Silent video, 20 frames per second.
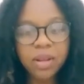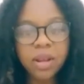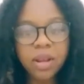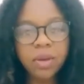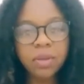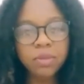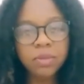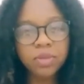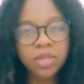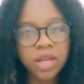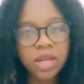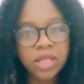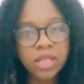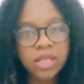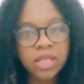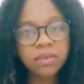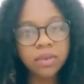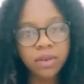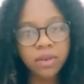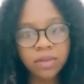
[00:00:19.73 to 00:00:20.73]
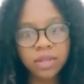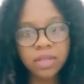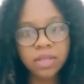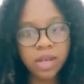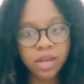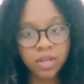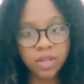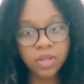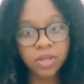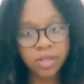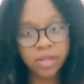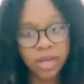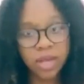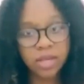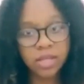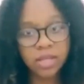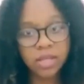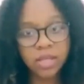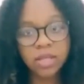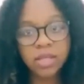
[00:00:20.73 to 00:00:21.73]
Now, the objective of this
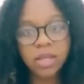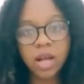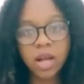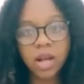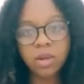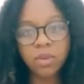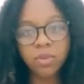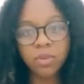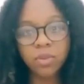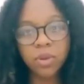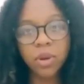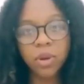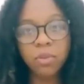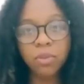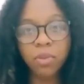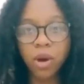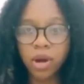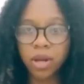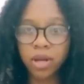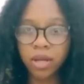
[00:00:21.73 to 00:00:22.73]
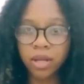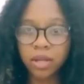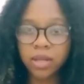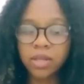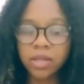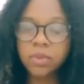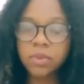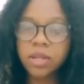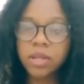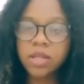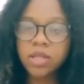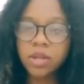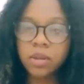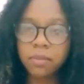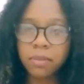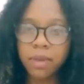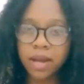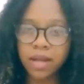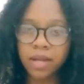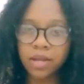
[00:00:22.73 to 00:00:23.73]
exercise is to help your body, as well as
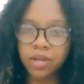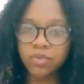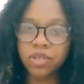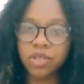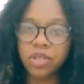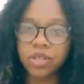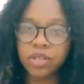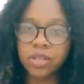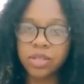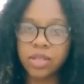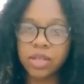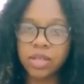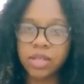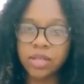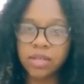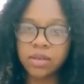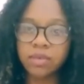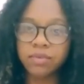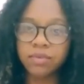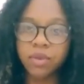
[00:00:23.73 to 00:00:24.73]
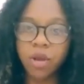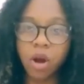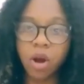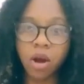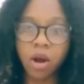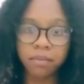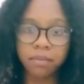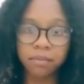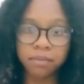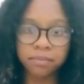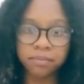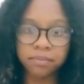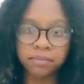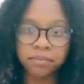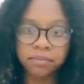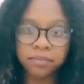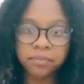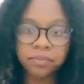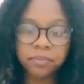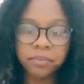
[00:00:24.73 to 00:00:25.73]
your mind, reach a state of calm.
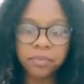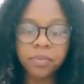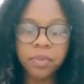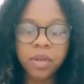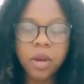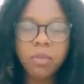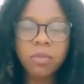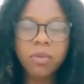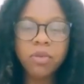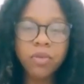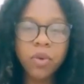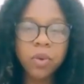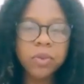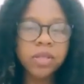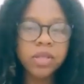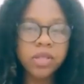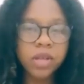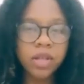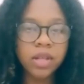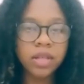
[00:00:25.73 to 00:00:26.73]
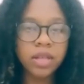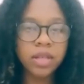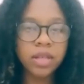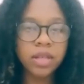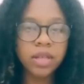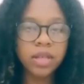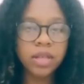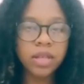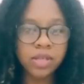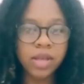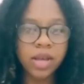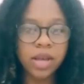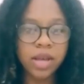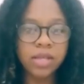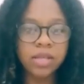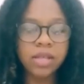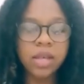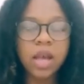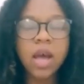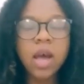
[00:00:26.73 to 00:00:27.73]
Now, before we start the
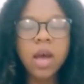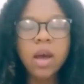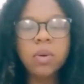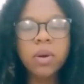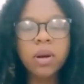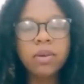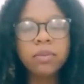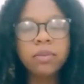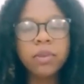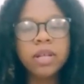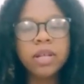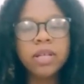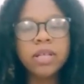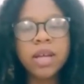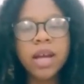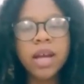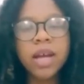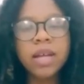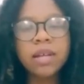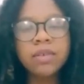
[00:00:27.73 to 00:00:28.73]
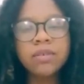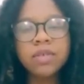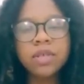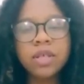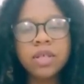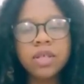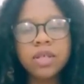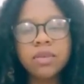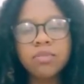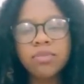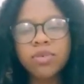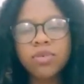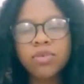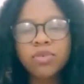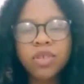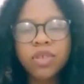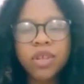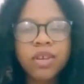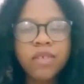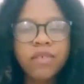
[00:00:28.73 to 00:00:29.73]
exercise, I want everybody to kind of just
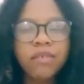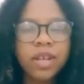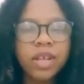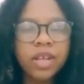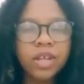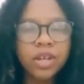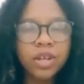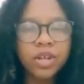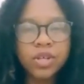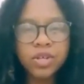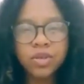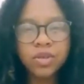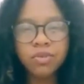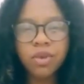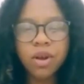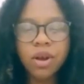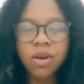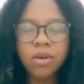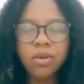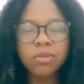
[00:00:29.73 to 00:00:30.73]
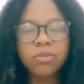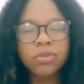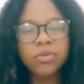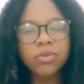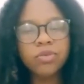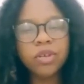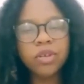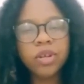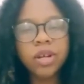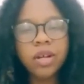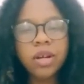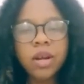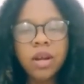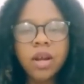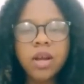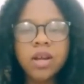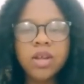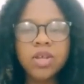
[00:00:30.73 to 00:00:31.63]
move their fingers around, move their